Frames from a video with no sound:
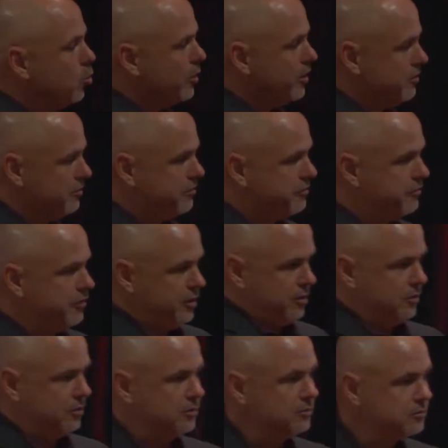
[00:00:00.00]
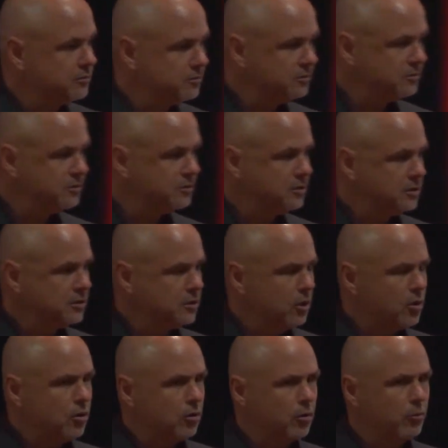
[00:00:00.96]
would it feel,
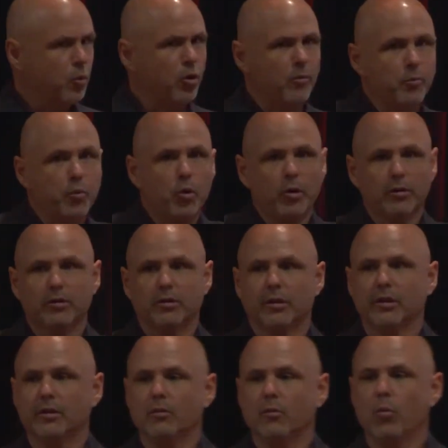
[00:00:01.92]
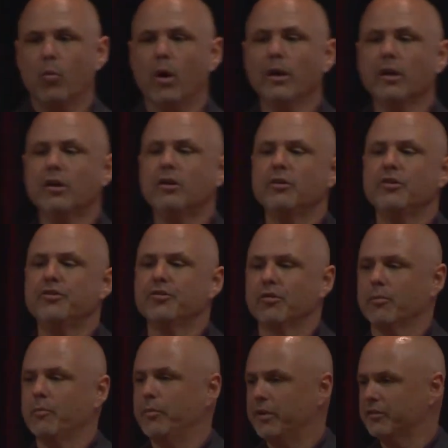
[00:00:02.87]
or more importantly, what could
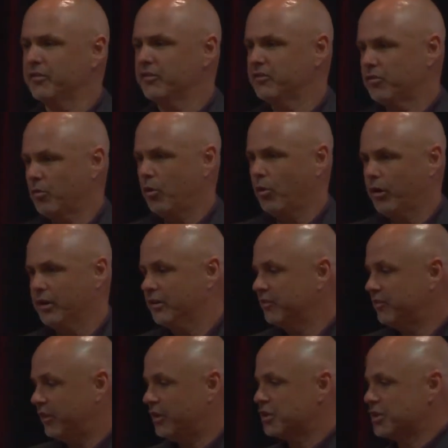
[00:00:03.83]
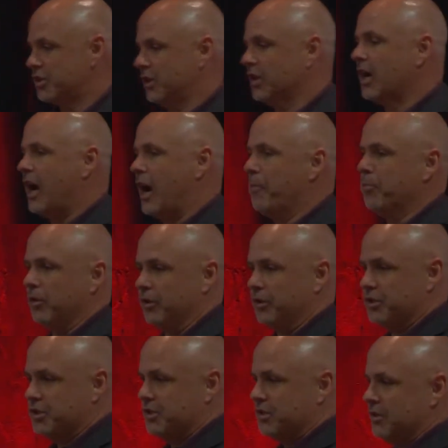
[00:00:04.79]
your business or organization
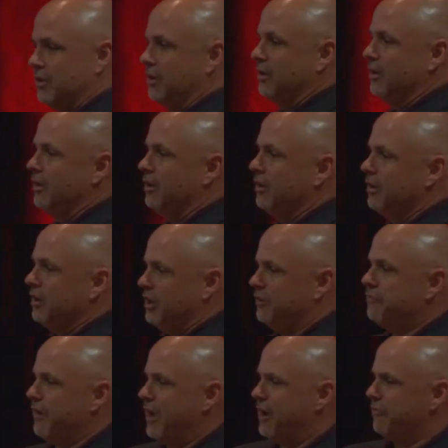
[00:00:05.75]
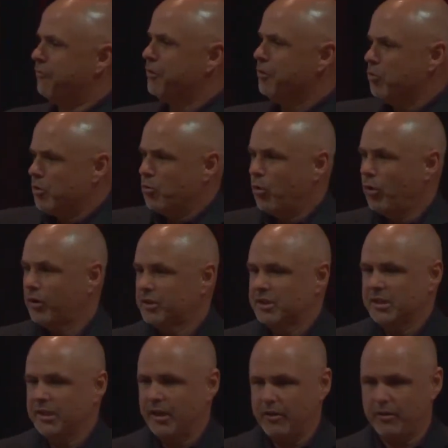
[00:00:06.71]
accomplish if everyone worked
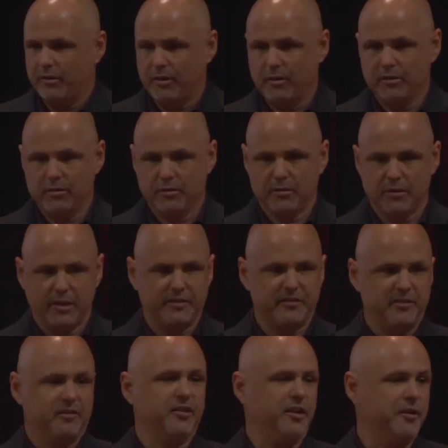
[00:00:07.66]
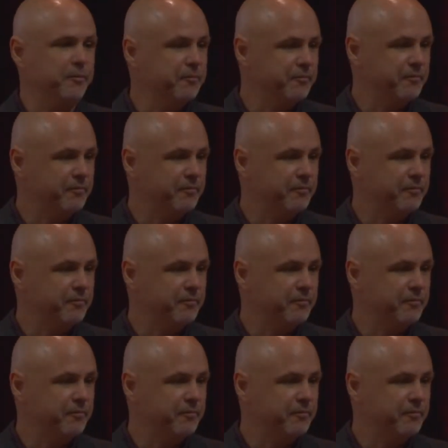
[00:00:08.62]
together as a team?